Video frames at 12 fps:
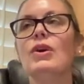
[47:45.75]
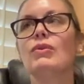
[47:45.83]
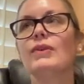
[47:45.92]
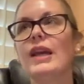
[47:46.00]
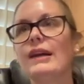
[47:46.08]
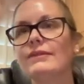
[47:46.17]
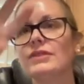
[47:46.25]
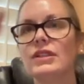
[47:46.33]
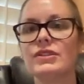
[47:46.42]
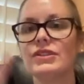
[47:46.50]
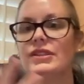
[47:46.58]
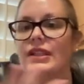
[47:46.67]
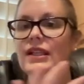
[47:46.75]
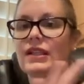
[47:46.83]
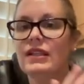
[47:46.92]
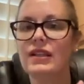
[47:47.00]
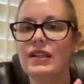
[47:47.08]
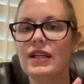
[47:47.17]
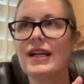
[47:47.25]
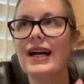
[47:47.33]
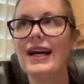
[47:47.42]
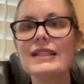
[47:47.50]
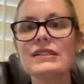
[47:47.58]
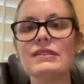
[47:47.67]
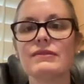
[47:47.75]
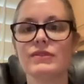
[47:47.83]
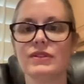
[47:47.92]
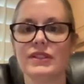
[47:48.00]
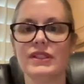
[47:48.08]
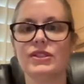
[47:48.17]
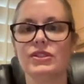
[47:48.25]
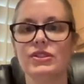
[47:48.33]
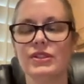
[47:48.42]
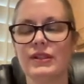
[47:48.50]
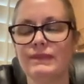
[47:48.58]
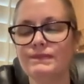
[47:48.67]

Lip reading: we have to understand the kind of relationship